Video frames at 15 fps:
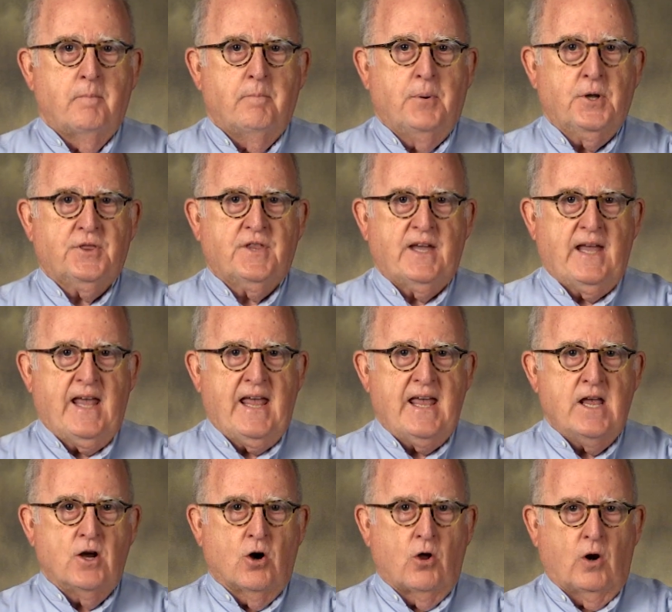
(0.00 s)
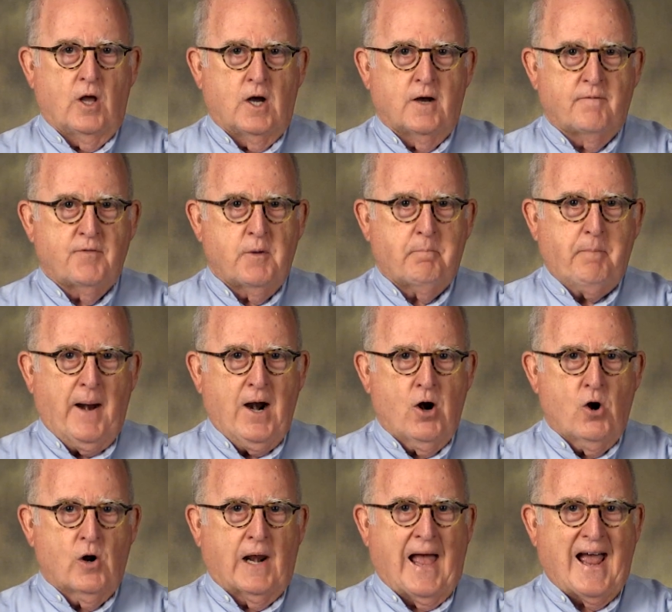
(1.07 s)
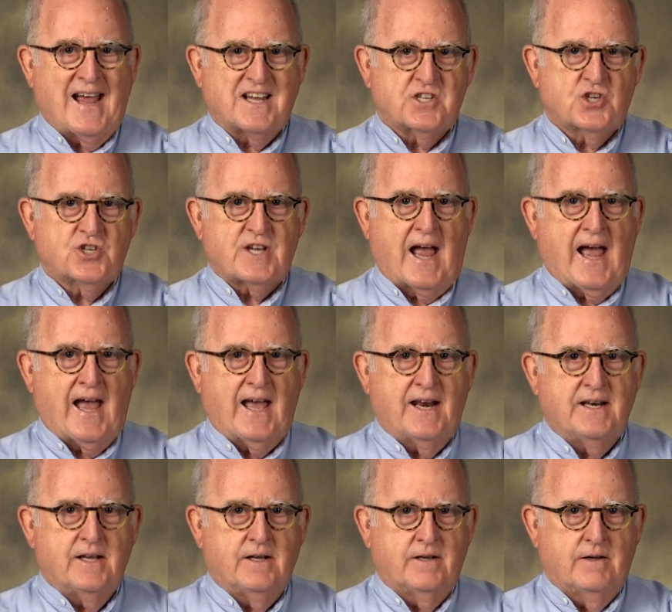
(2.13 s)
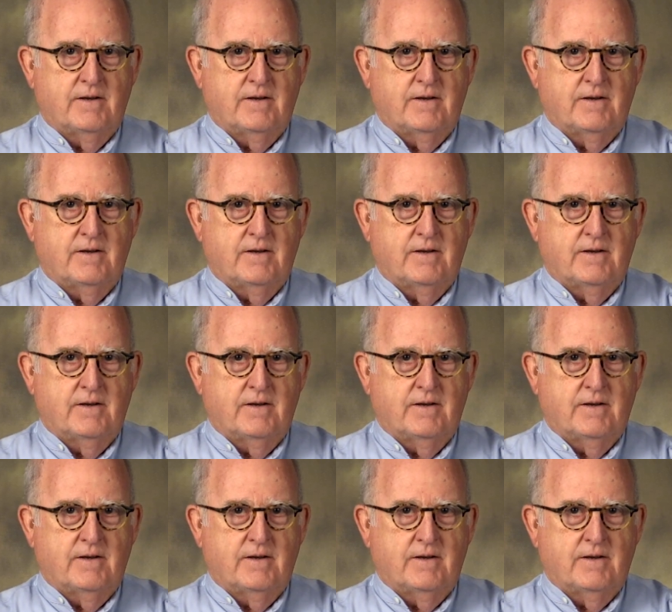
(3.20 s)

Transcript: put the heel of the paralyzed side